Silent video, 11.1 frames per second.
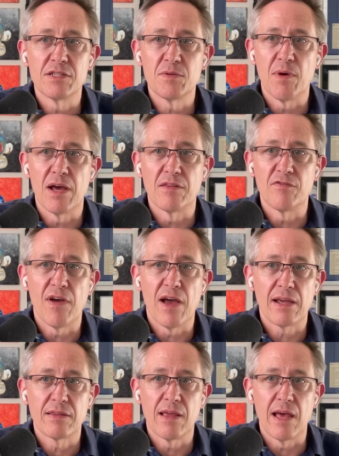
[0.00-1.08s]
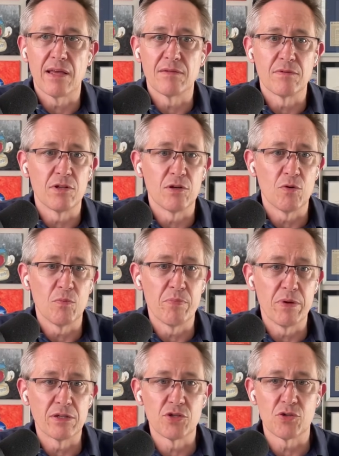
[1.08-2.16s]
by the fact that,
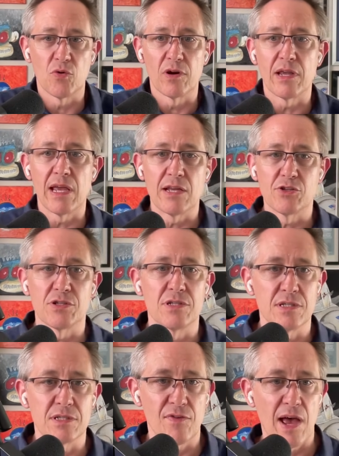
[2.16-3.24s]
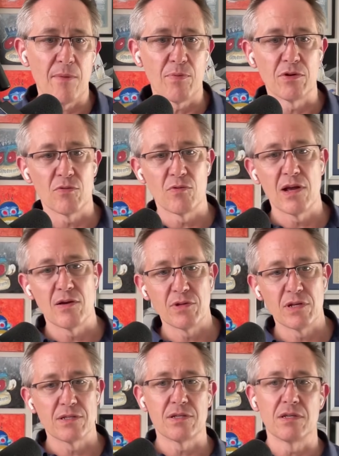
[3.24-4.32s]
big soaring agencies have happened around
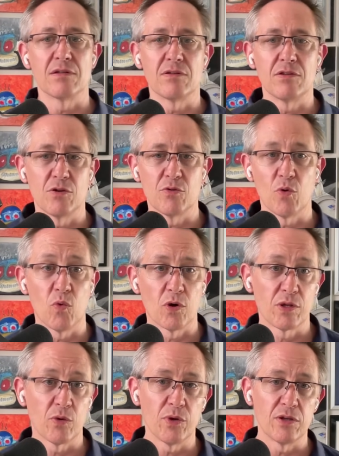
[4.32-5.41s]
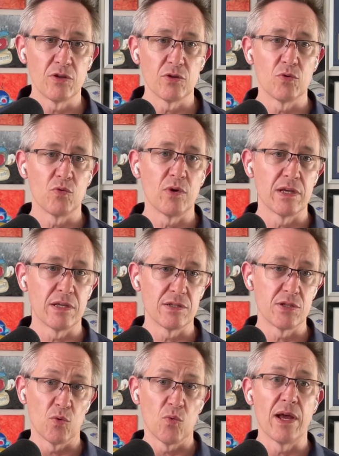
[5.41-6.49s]
us, and, the work that we do is
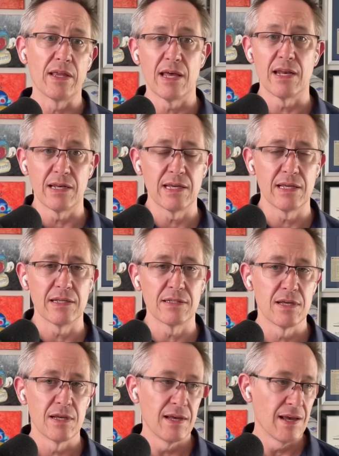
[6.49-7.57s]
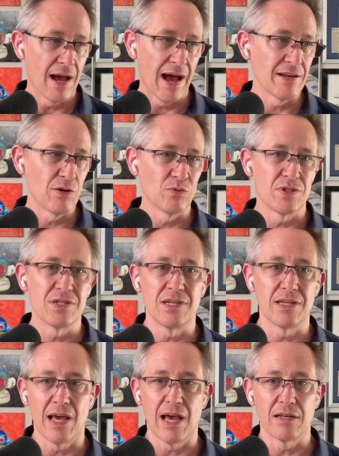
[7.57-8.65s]
the way that it is, I don't seek
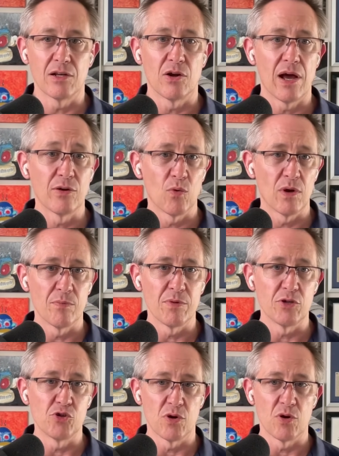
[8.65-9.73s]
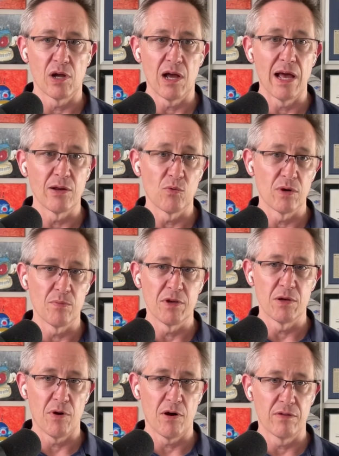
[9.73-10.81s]
that. I don't want to be Droga. I don't want to be a
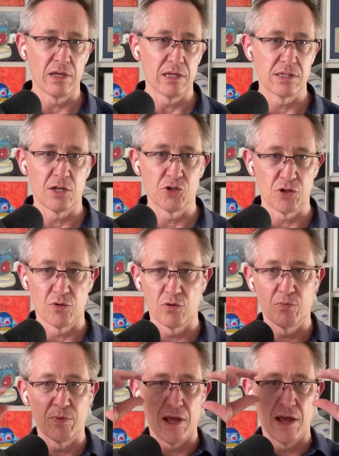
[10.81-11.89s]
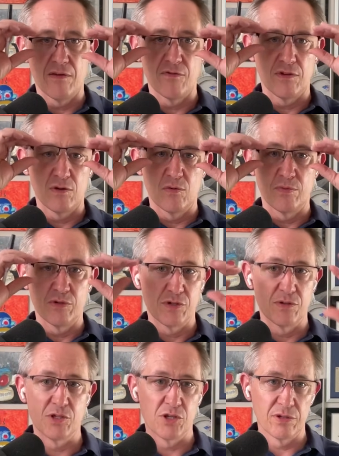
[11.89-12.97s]
part of the Accenture group and have, a
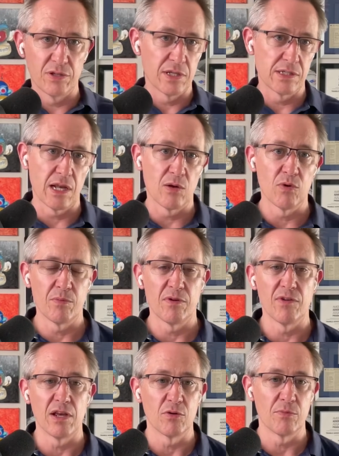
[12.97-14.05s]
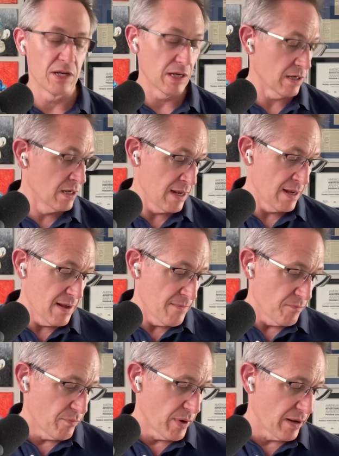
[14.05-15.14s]
bajillion things. I don't want to be VaynerMedia.
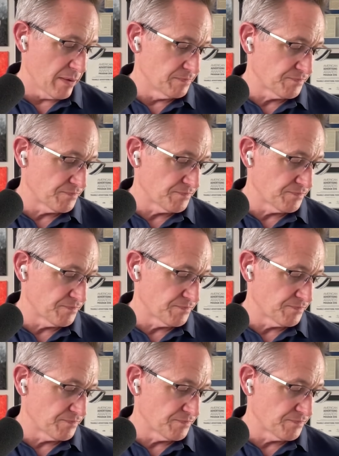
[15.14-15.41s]
But